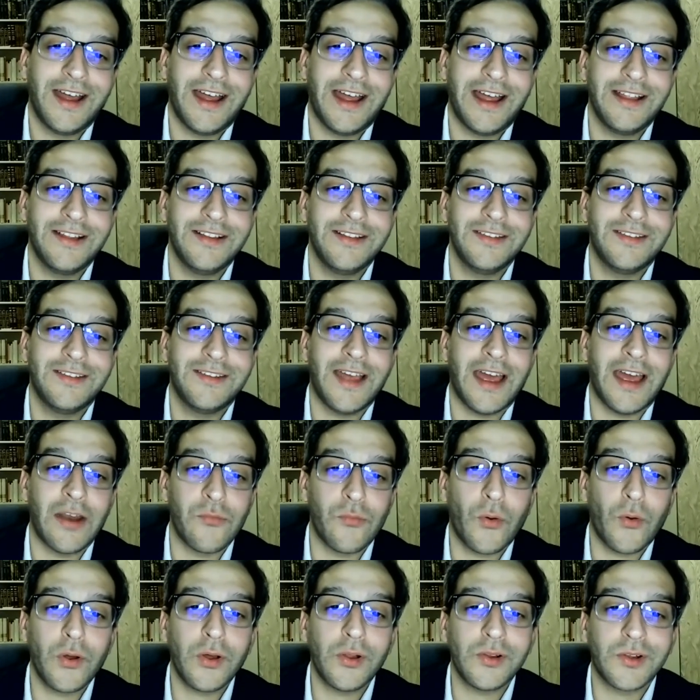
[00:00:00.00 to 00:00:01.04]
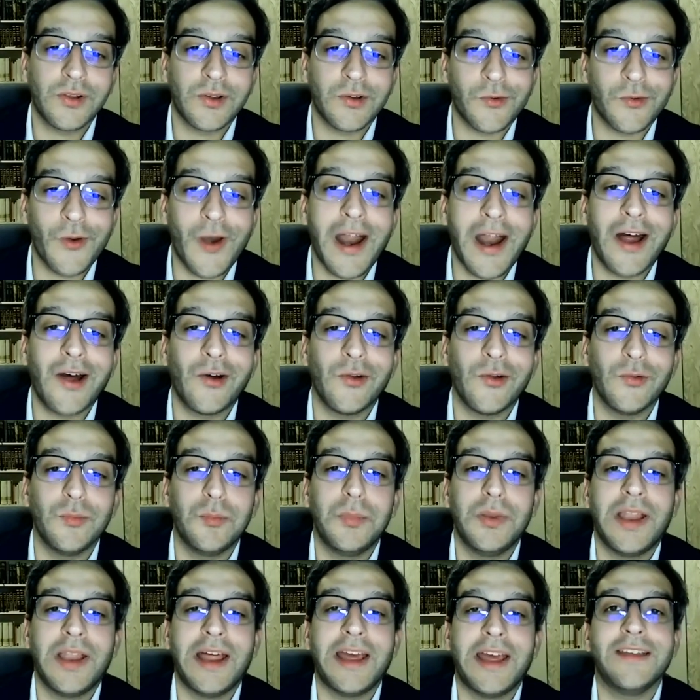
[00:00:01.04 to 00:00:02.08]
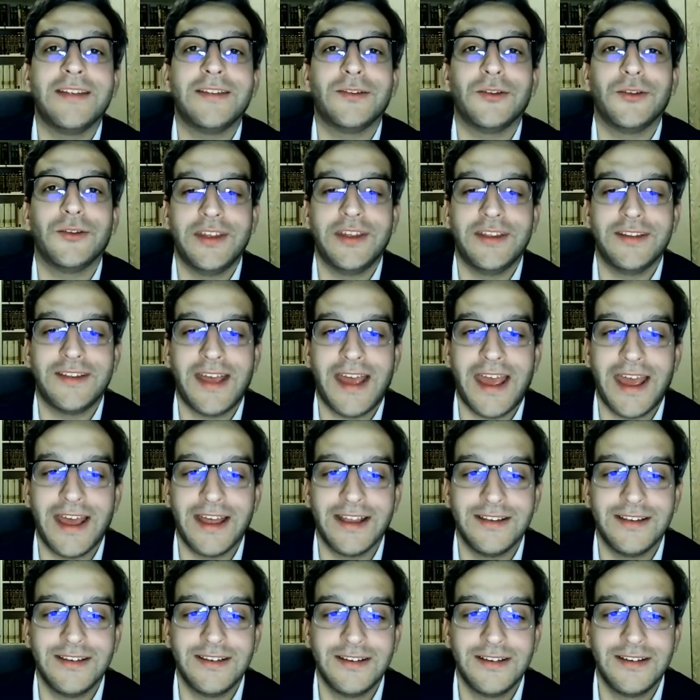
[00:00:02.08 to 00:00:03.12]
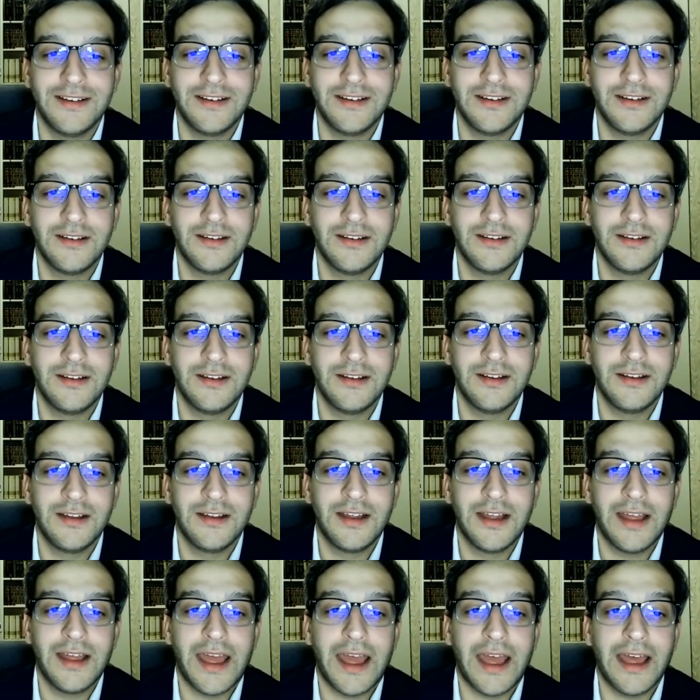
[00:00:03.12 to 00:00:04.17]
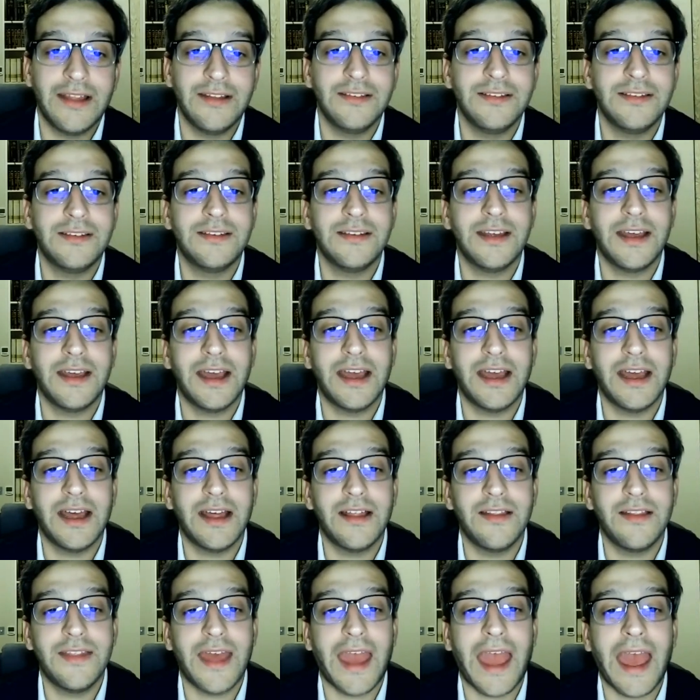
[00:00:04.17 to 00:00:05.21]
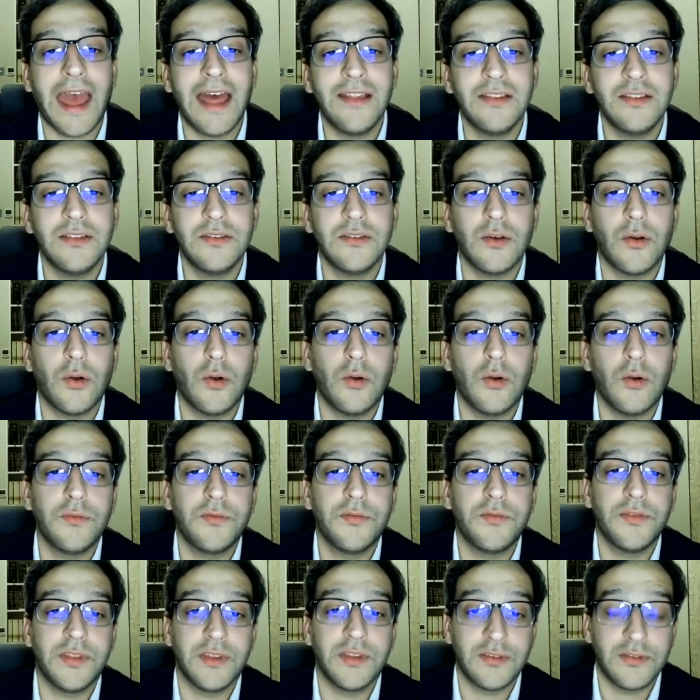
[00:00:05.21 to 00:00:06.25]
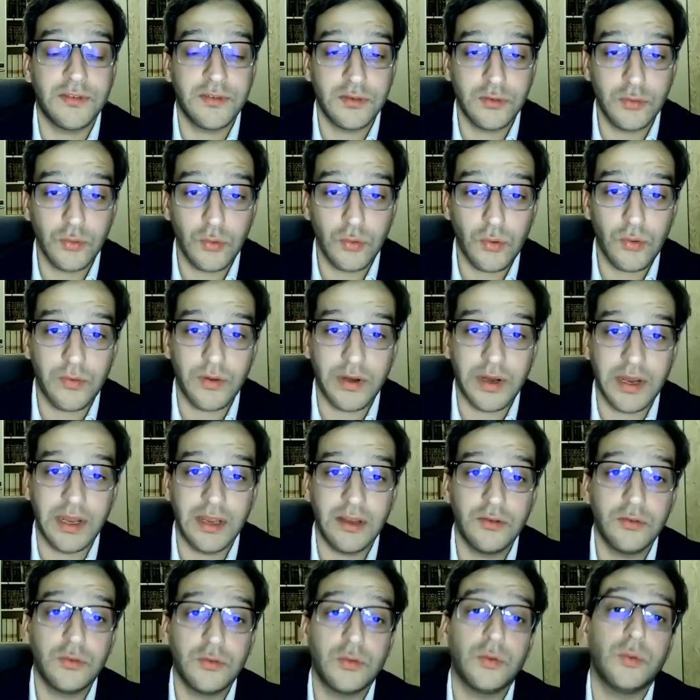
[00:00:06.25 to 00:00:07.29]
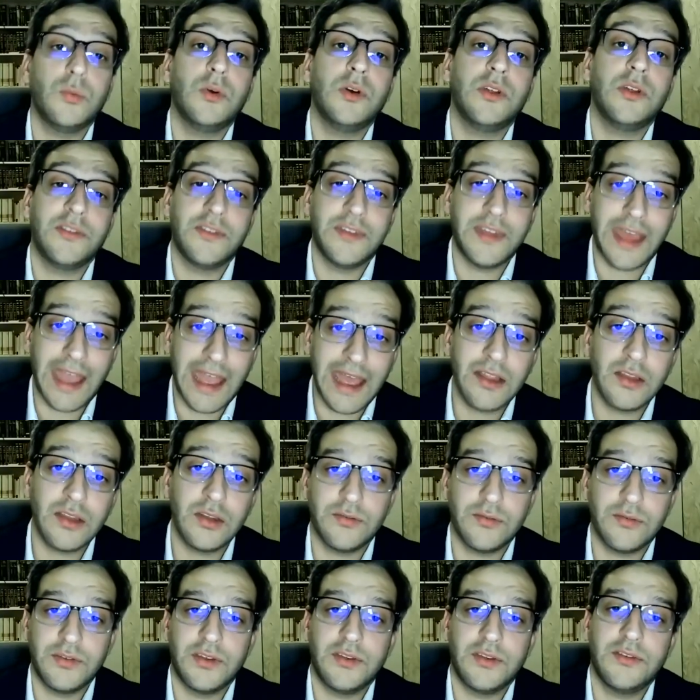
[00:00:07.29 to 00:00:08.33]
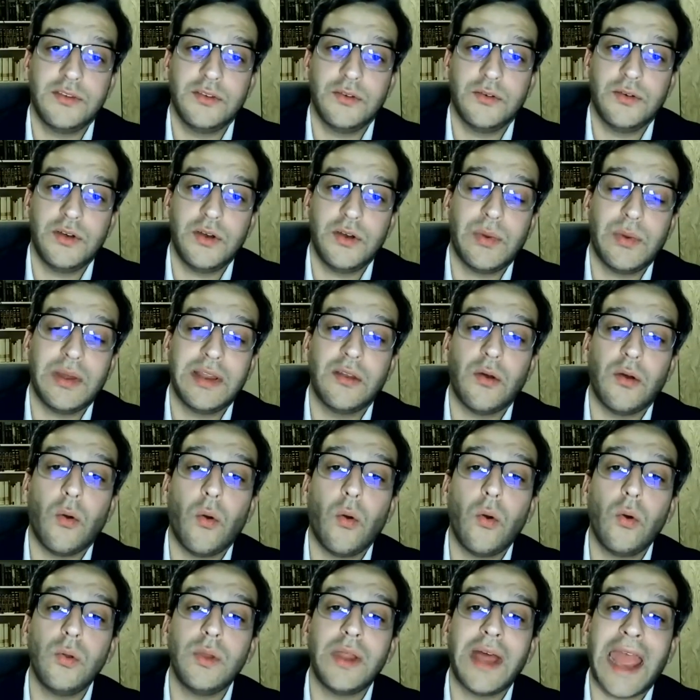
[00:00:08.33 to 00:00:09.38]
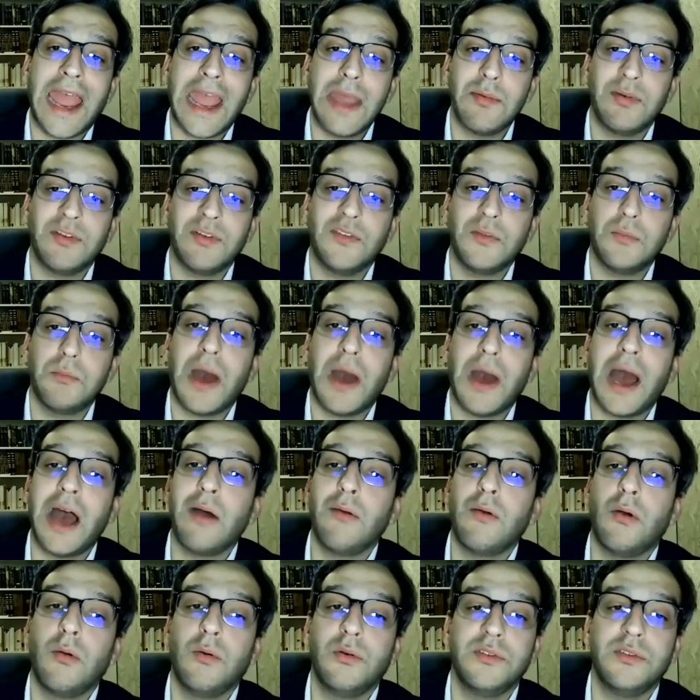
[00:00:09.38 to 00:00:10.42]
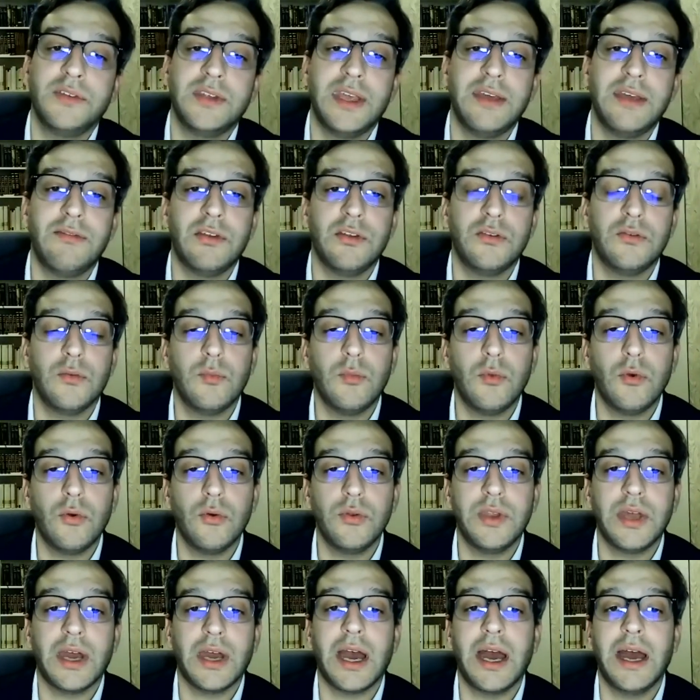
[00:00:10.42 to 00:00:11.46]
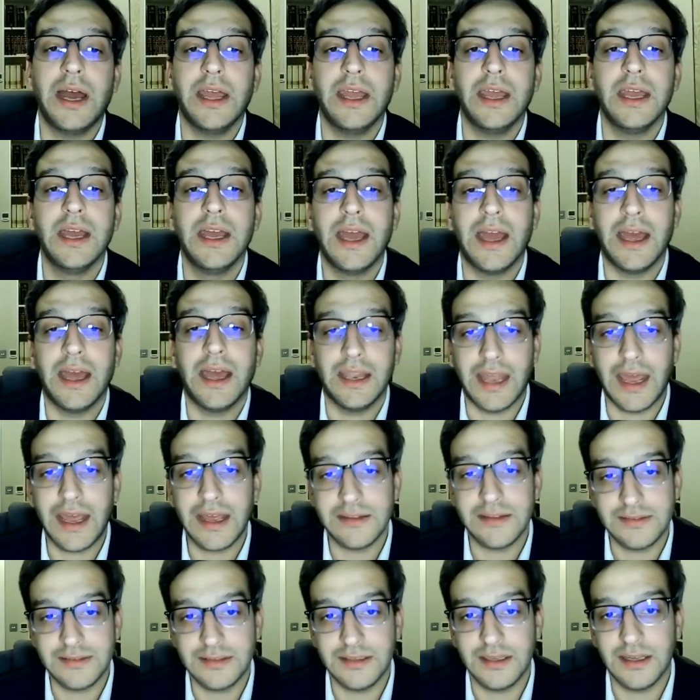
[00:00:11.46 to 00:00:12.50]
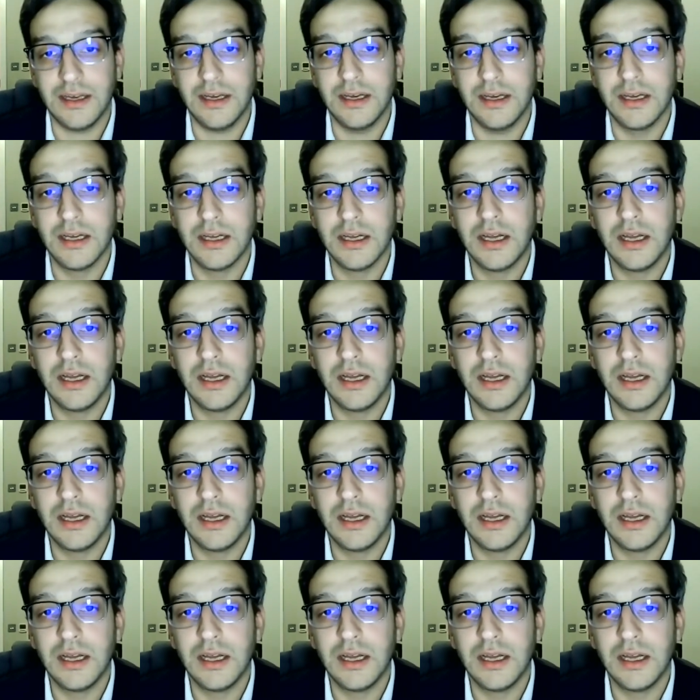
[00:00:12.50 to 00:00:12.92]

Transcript: and a royal crown placed on his head." And the end of the story, towards the end of the story, when all Haman's power was given to Mordechai and Esther,